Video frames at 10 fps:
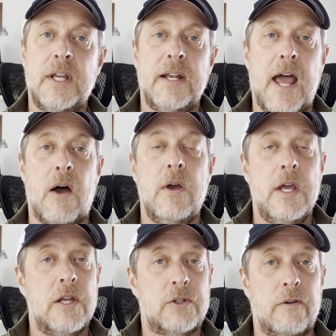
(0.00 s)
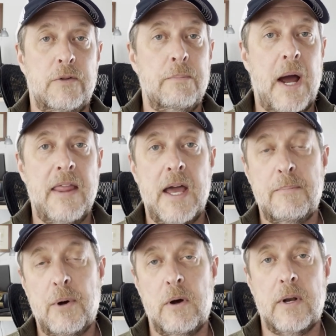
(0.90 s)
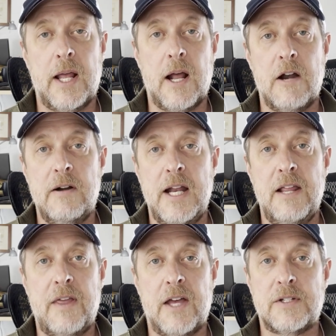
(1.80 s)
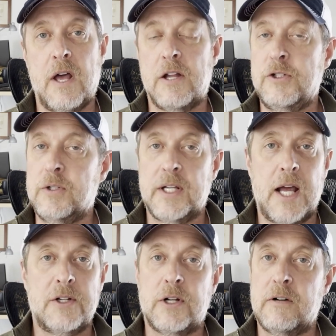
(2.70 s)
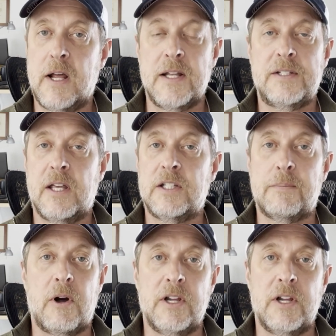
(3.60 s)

Now, so if you buy that boat at $180,000, you cannot turn around and sell it tomorrow.